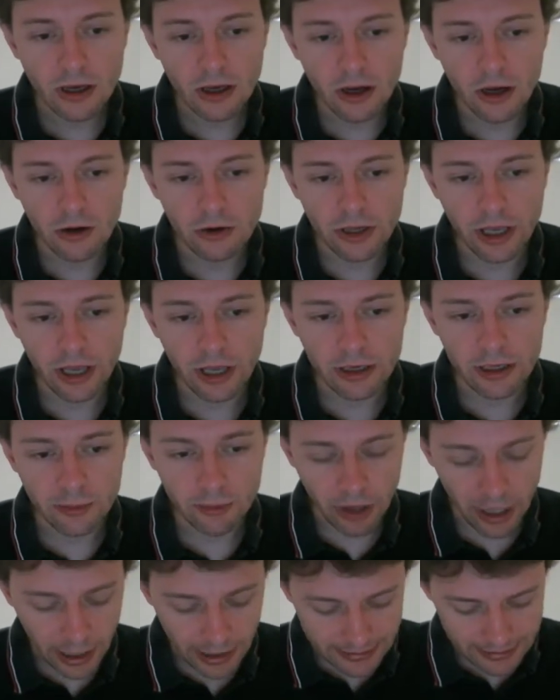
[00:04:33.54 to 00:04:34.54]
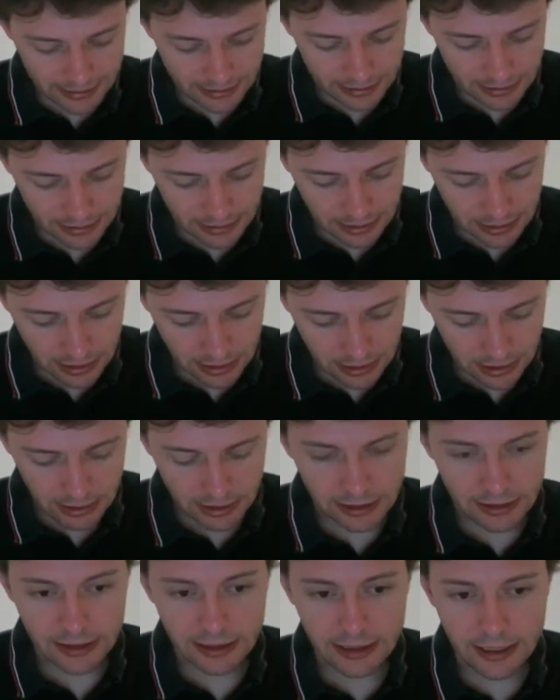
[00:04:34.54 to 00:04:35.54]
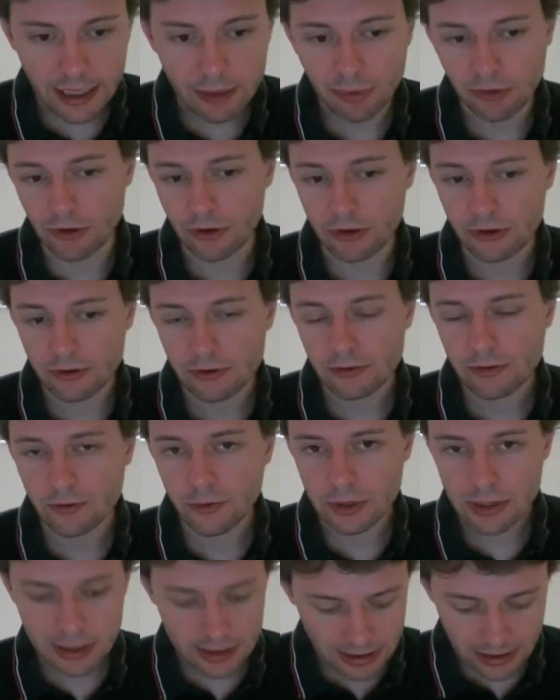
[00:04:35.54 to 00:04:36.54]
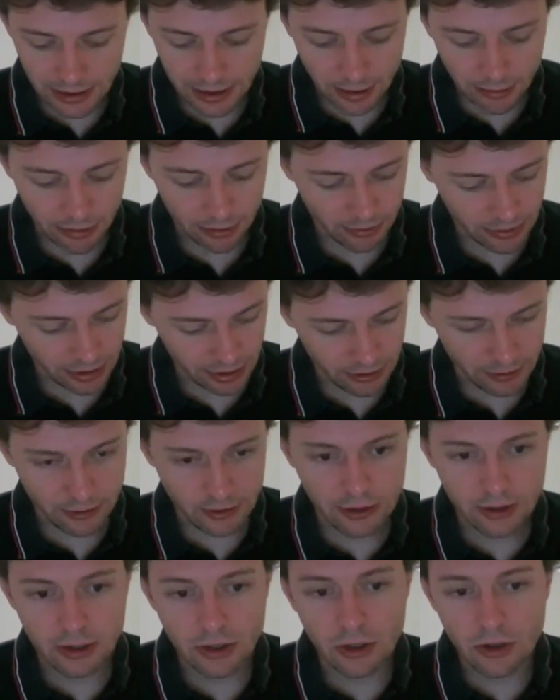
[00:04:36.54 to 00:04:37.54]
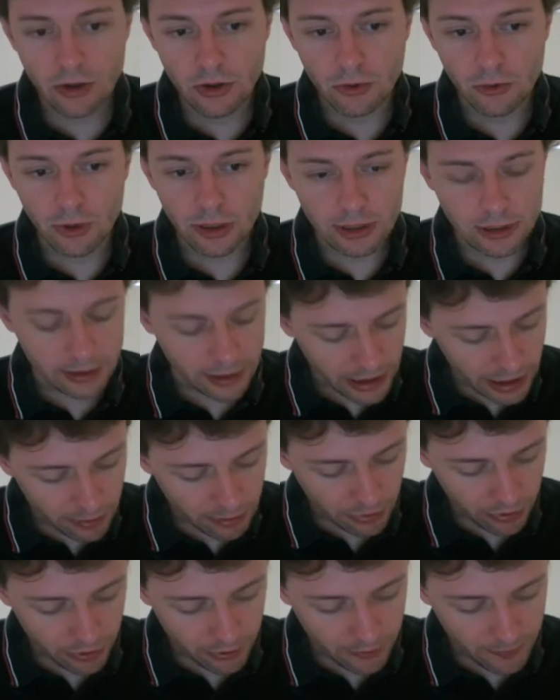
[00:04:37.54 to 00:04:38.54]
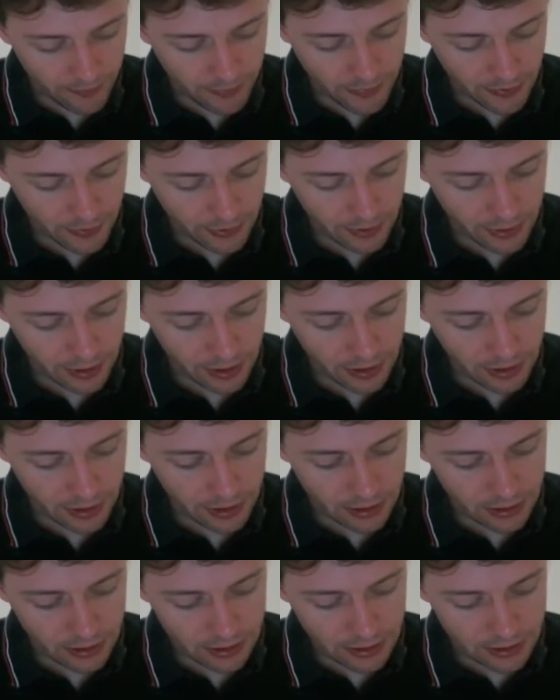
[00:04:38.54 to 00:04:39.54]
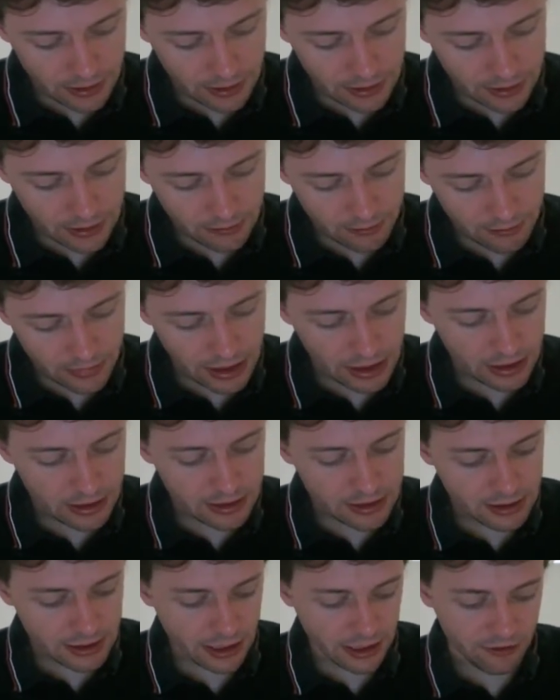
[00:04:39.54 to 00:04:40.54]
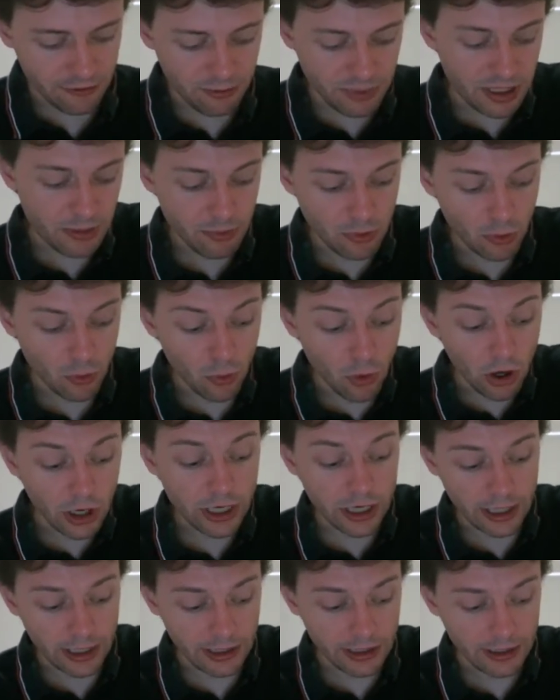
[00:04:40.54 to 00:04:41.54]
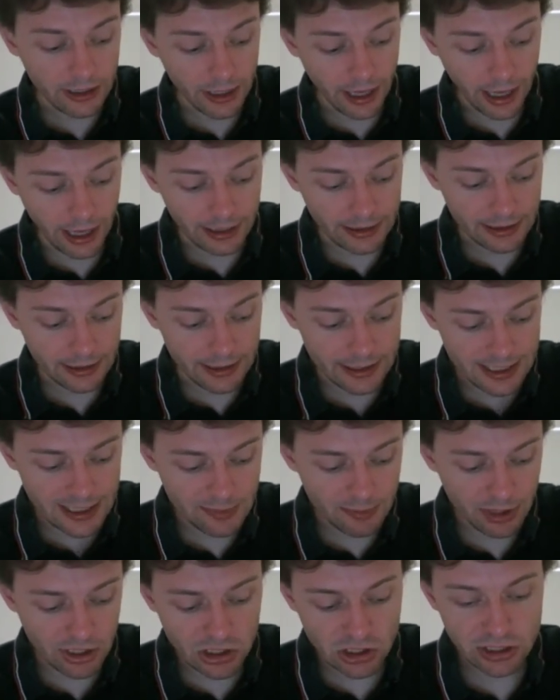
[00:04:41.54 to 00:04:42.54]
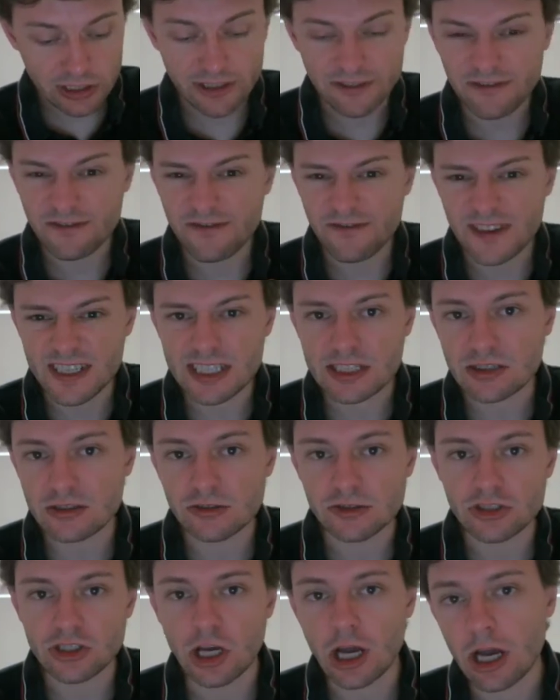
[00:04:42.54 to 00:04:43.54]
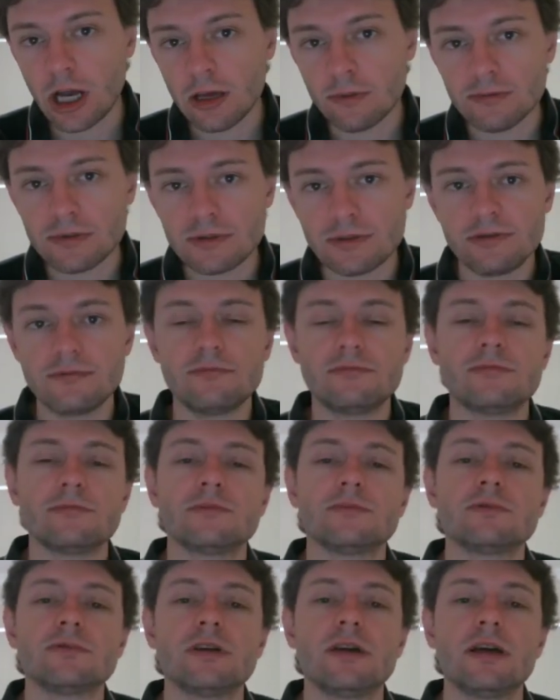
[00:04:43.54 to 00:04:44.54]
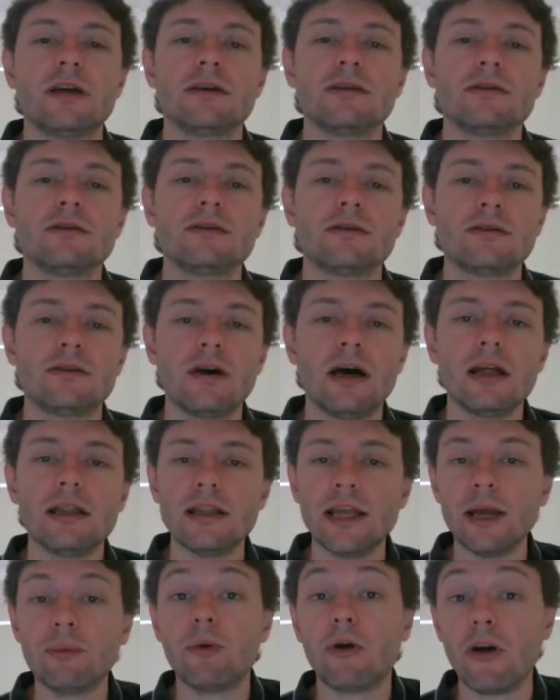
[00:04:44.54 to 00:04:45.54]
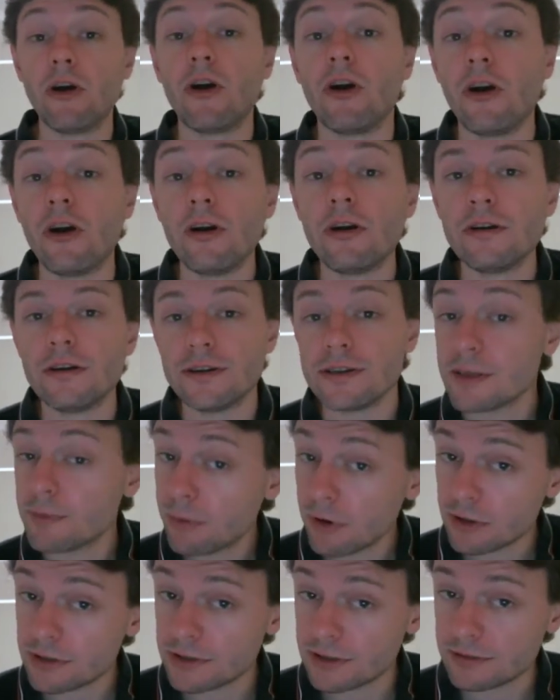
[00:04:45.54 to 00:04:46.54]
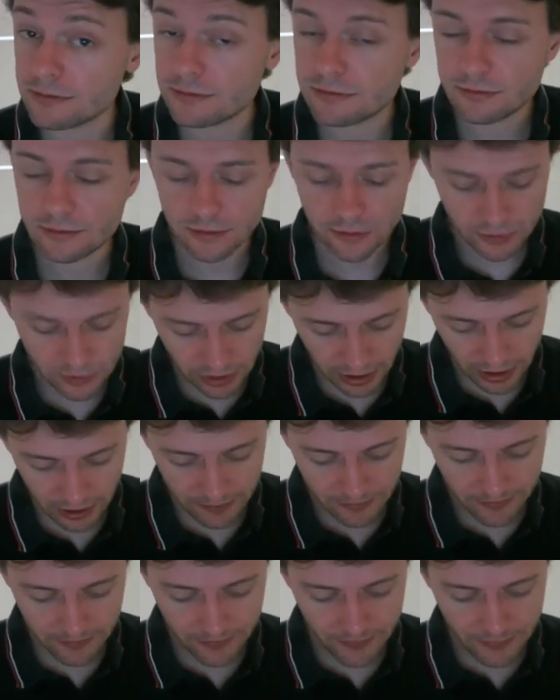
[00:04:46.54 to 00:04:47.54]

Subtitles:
Okay, number 8. Labor. What does labor mean? Well, labor, it means kind of people working at especially physical jobs. Okay, a laborer is a person. Okay,